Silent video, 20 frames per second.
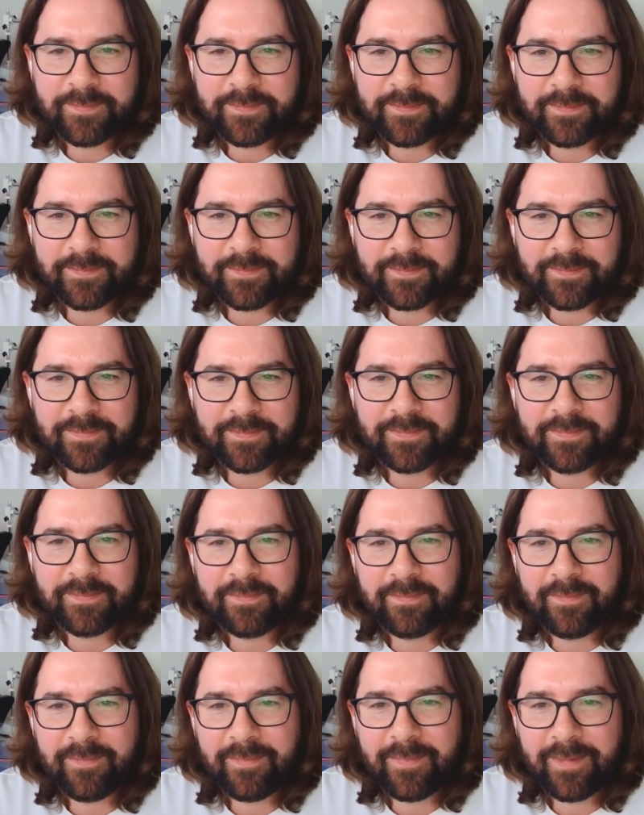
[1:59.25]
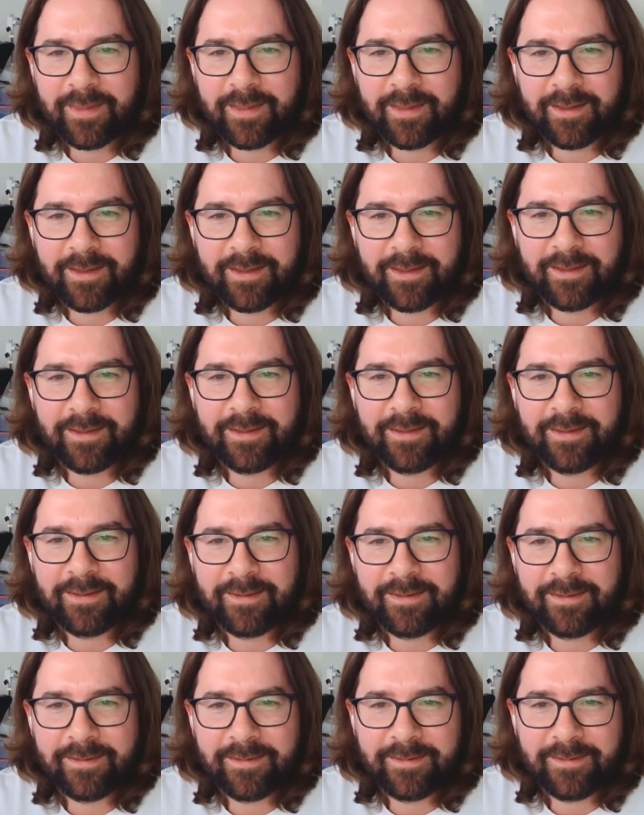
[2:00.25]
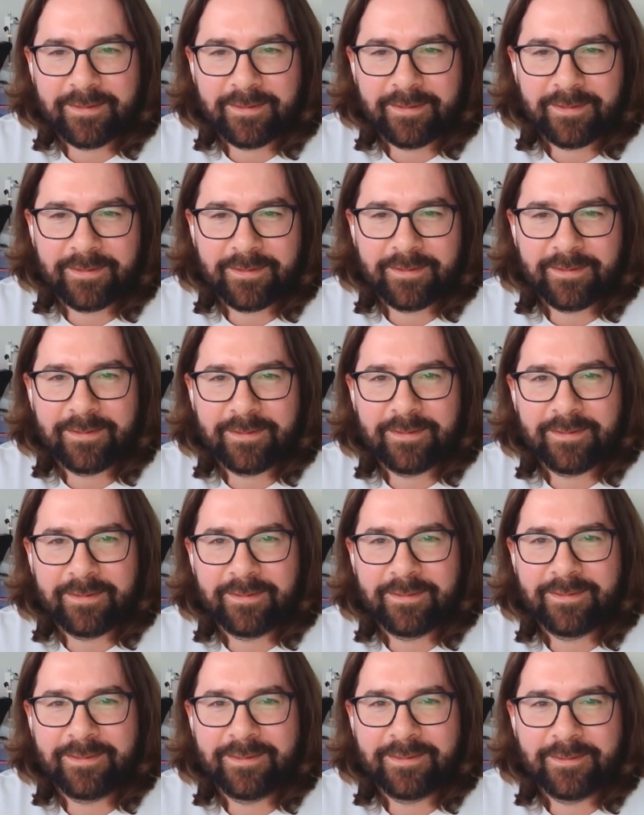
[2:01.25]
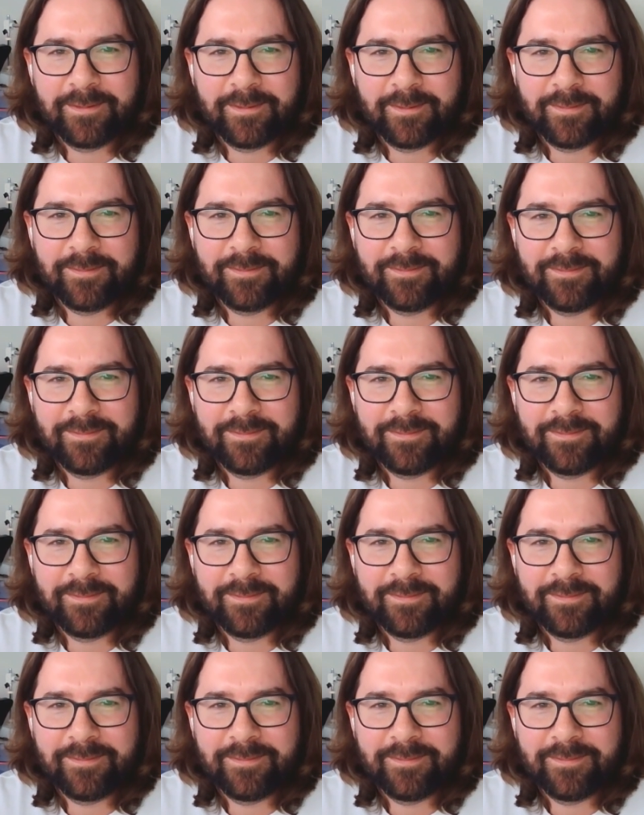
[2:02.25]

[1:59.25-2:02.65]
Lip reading: This person isn't speaking.